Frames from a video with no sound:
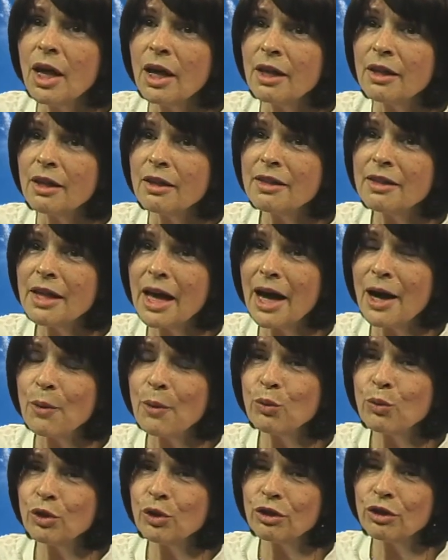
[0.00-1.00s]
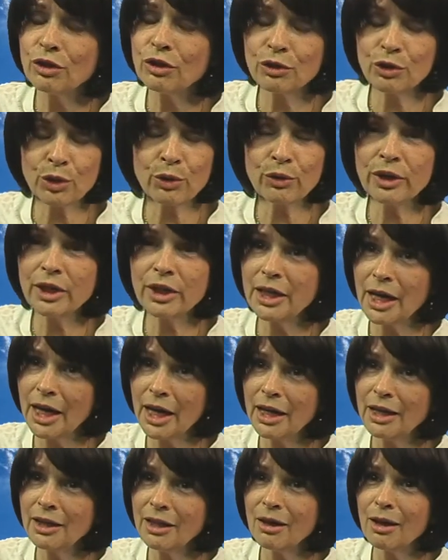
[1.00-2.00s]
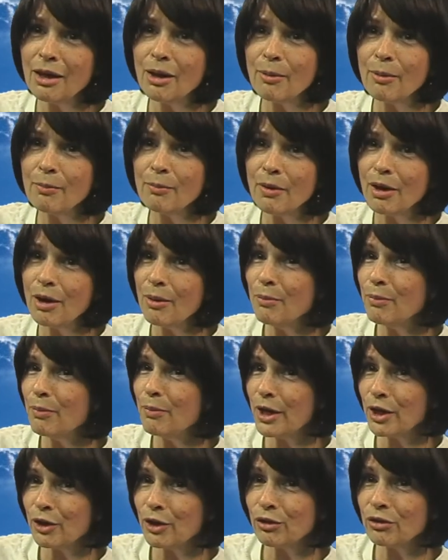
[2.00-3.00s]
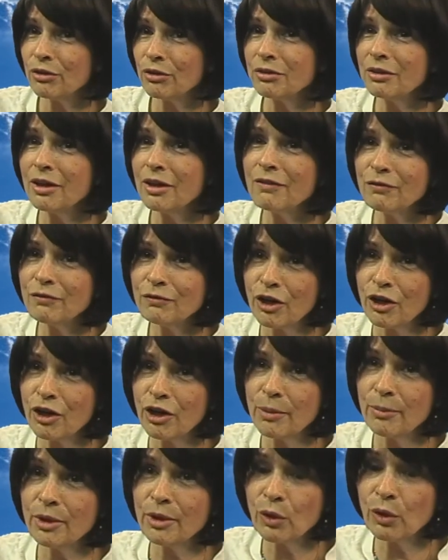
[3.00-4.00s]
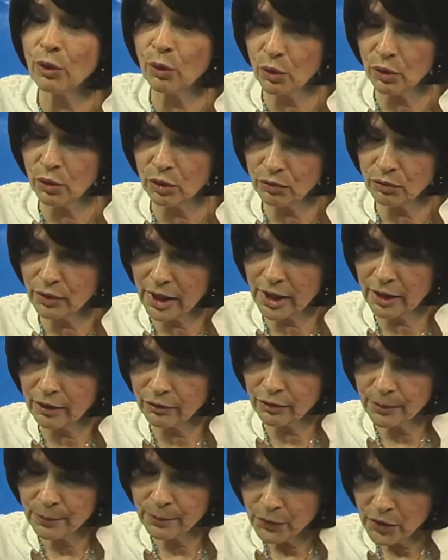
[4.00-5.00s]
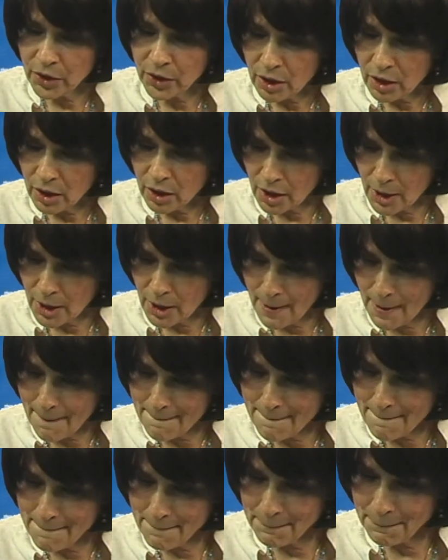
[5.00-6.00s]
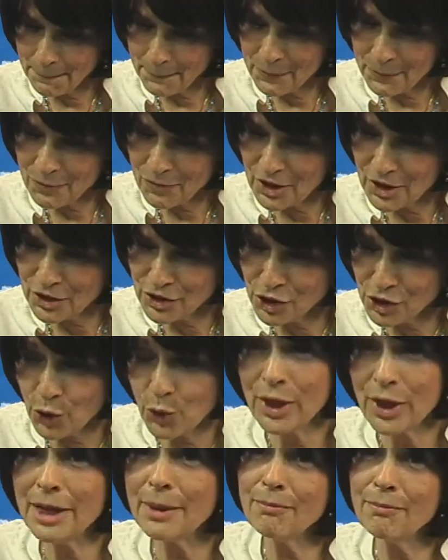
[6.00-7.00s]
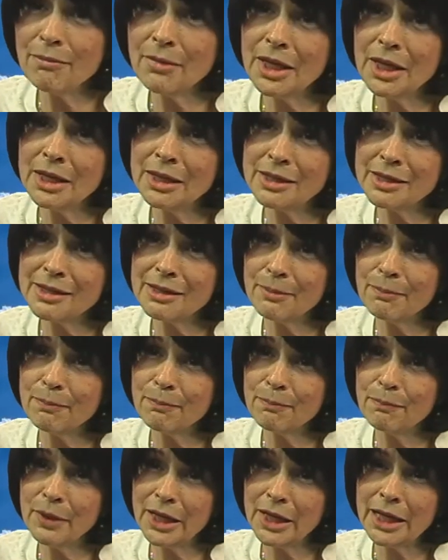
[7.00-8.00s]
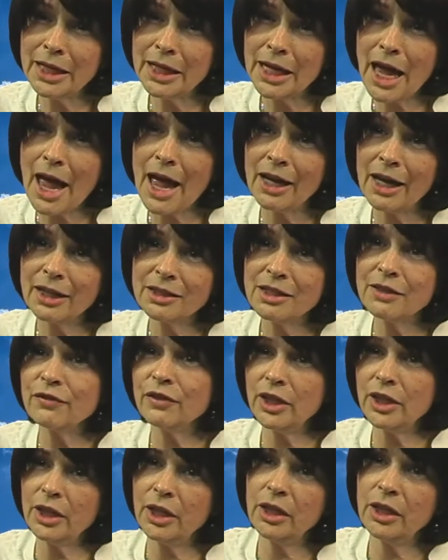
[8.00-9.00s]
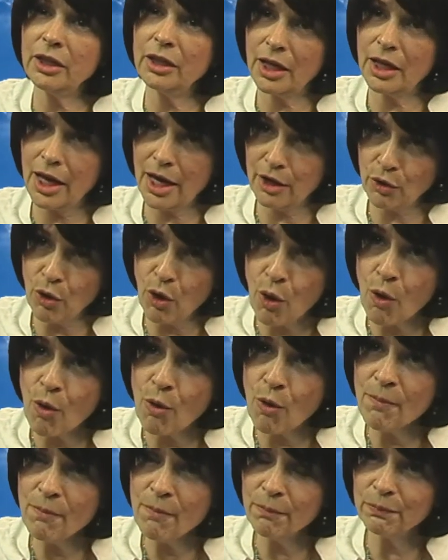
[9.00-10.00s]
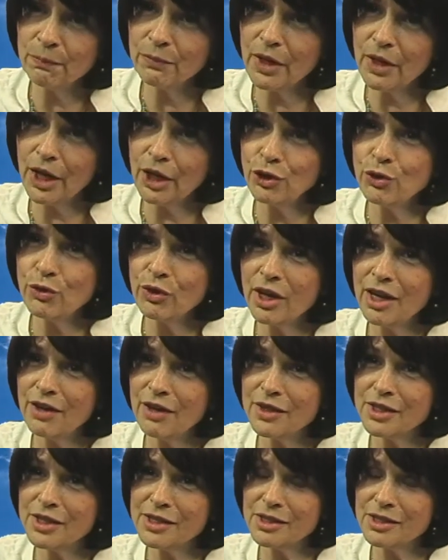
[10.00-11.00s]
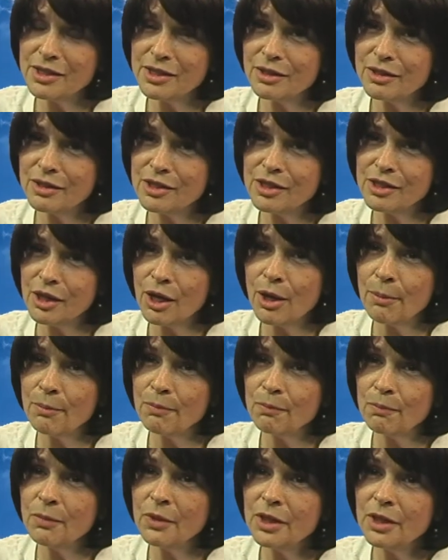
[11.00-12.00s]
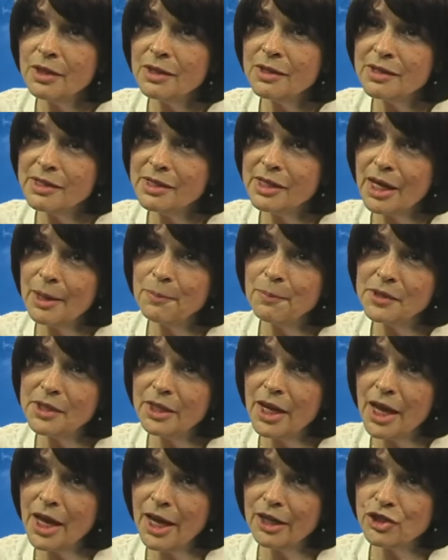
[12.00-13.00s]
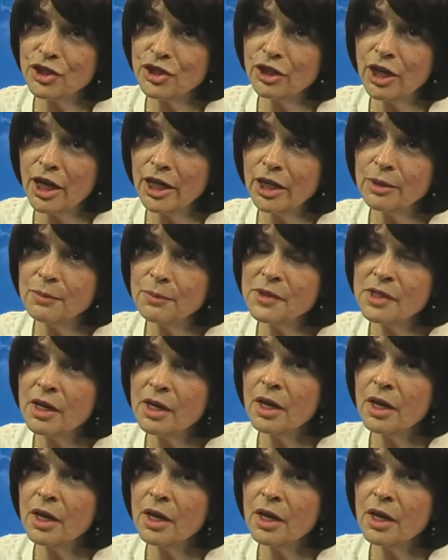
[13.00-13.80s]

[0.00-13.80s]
that will create a, a better environment all around. Um, so it means being active at home, and you gave us some steps and action items,